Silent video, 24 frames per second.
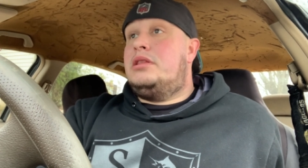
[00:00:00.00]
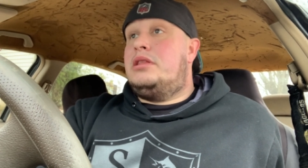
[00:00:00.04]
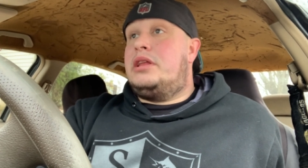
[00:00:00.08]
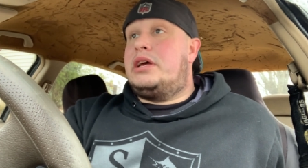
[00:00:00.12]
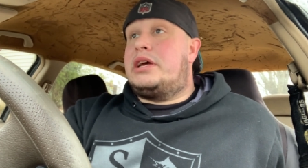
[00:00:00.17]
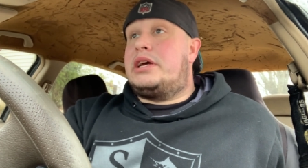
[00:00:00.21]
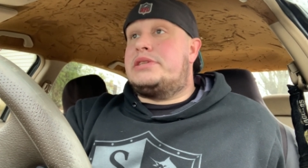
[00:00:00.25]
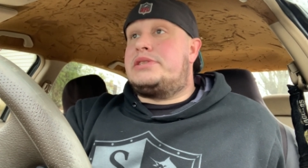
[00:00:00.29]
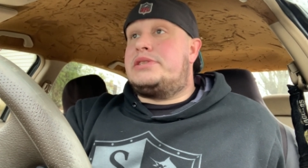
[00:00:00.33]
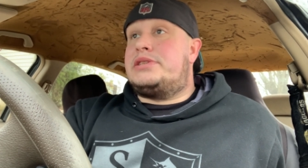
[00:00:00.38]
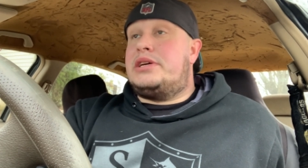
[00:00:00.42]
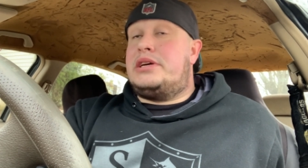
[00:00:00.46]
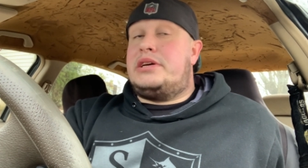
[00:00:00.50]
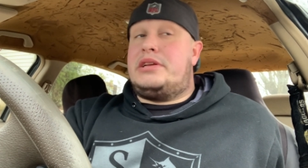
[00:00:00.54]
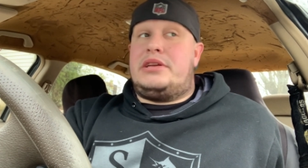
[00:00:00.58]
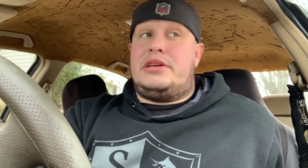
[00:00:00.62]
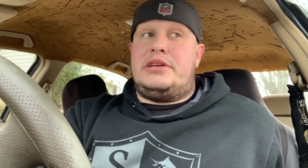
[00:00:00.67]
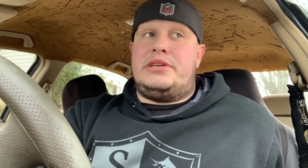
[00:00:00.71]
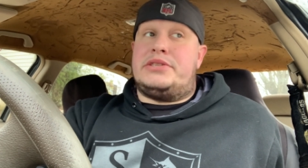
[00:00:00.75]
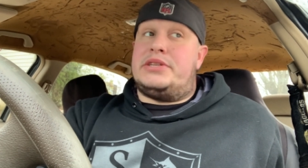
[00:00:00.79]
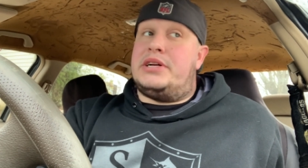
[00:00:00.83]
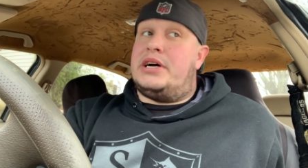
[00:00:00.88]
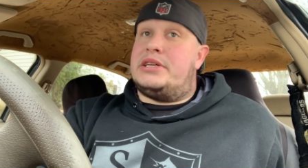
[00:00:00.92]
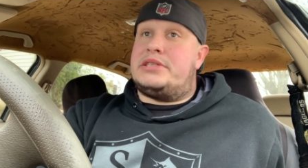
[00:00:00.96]
like I said,
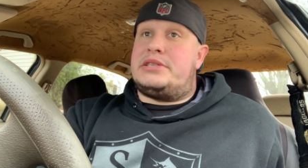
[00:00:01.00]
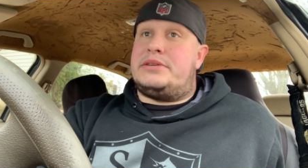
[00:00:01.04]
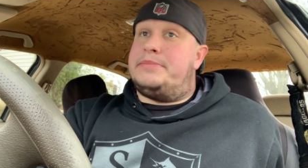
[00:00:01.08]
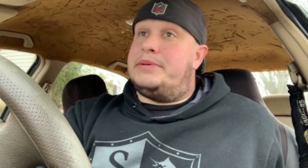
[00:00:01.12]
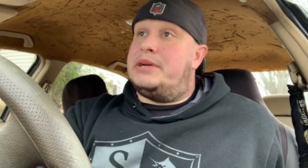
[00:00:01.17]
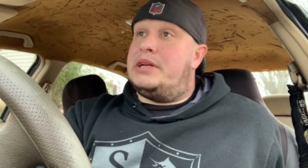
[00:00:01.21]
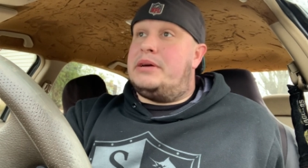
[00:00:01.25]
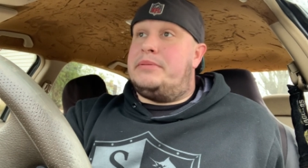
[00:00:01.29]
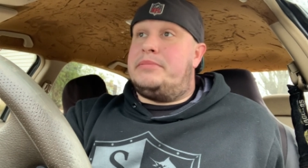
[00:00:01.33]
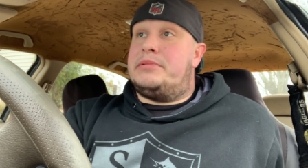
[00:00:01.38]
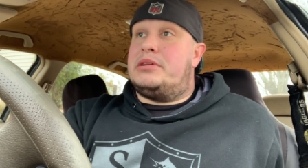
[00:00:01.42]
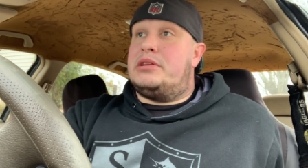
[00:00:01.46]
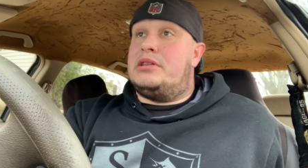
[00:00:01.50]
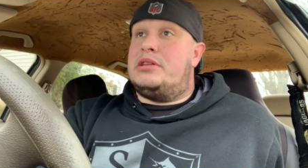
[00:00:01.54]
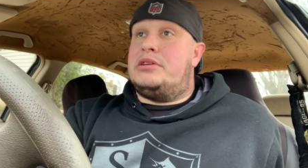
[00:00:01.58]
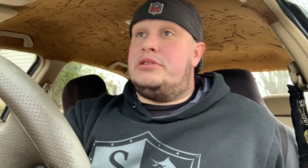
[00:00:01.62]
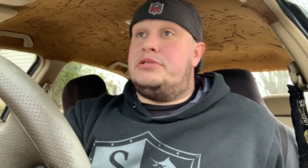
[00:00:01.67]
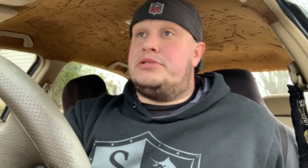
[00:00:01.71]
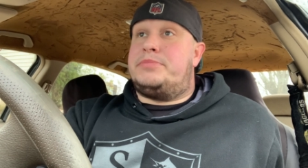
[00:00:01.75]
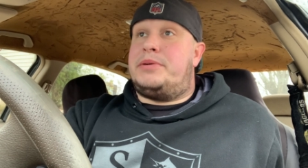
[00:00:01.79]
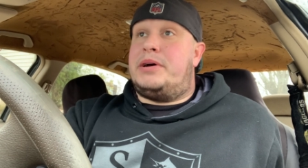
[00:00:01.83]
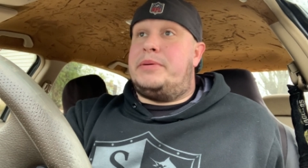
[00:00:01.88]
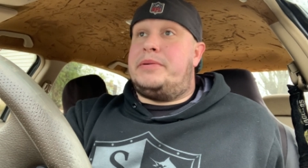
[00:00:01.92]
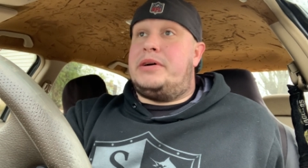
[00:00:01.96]
he's not somebody I'm going to
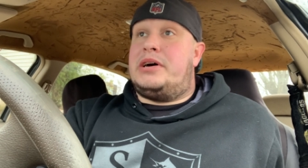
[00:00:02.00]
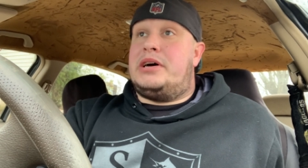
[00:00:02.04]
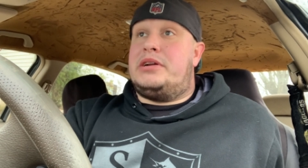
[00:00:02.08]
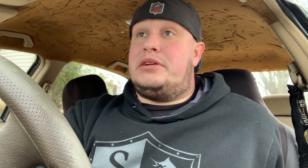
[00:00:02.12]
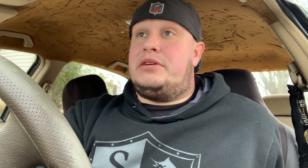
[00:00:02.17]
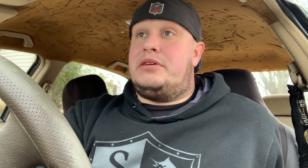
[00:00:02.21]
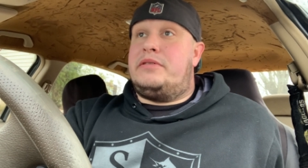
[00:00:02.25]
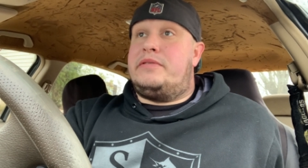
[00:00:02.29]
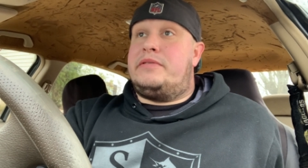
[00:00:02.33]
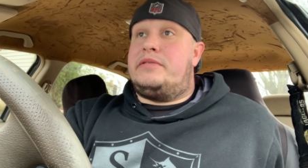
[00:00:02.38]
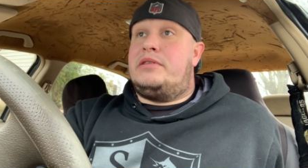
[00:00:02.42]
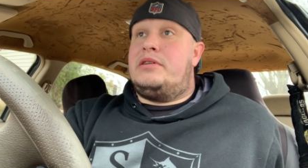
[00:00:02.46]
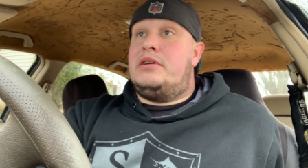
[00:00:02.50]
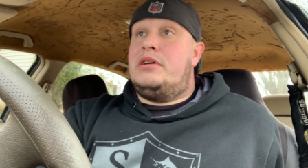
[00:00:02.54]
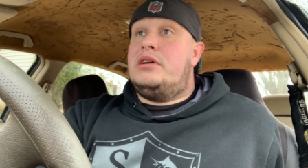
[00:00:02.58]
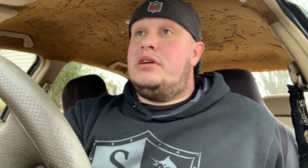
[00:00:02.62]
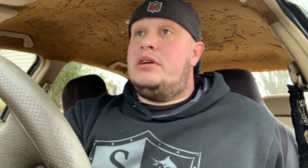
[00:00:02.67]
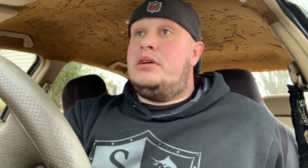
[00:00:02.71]
lose my mind over.